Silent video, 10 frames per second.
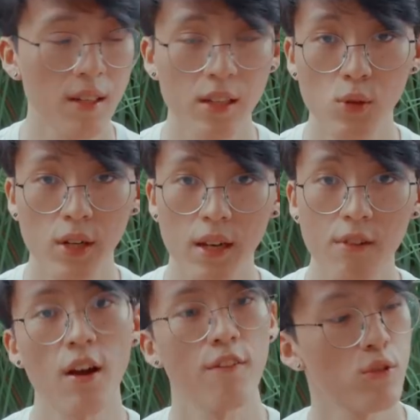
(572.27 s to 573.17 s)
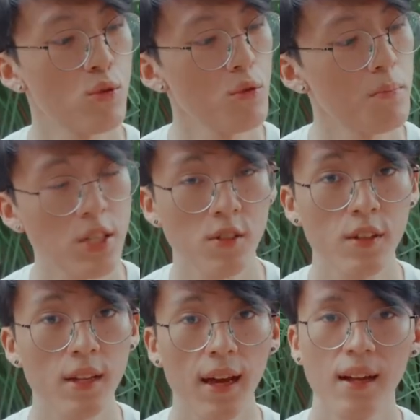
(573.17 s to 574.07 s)
You can never have too much of
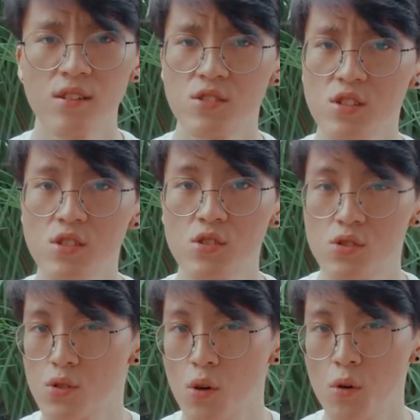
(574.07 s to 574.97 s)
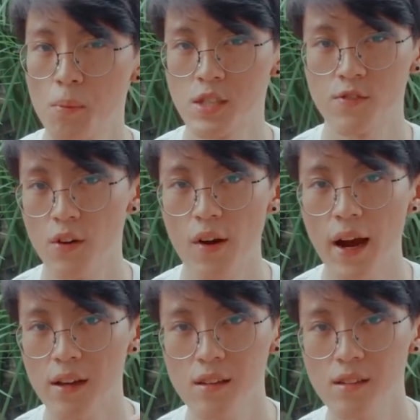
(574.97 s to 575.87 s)
it, and there's just so much variety.